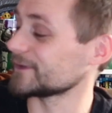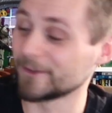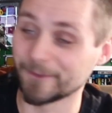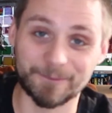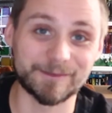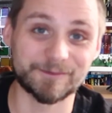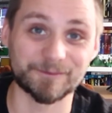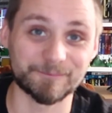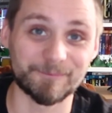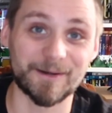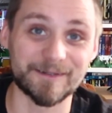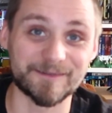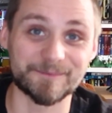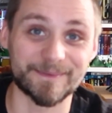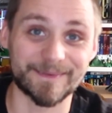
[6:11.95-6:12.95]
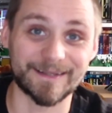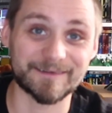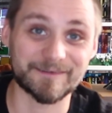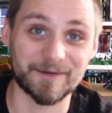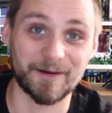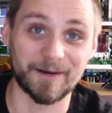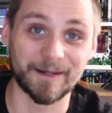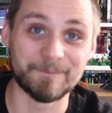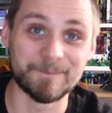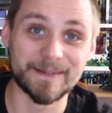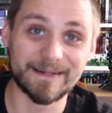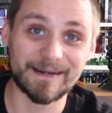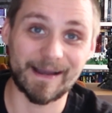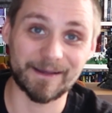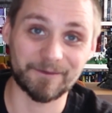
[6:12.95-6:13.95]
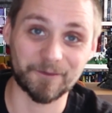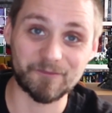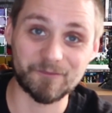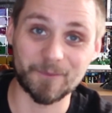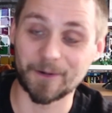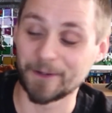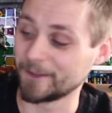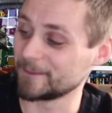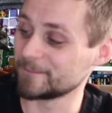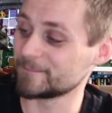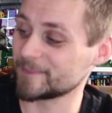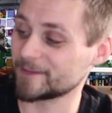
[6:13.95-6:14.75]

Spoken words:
it always reminds me of that time I had off work